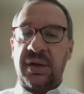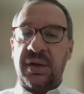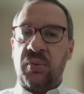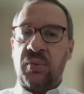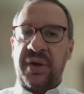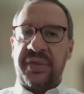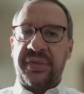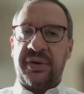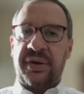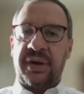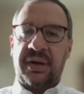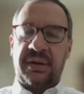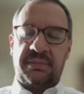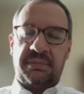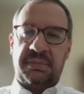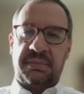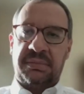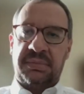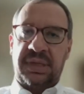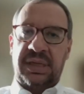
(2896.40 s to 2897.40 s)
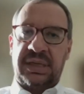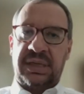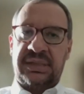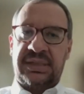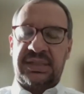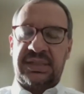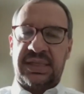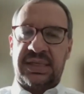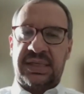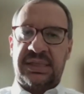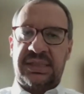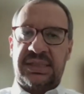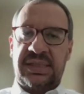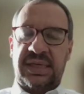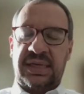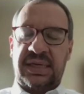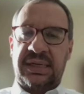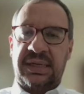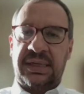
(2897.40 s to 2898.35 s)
whether it's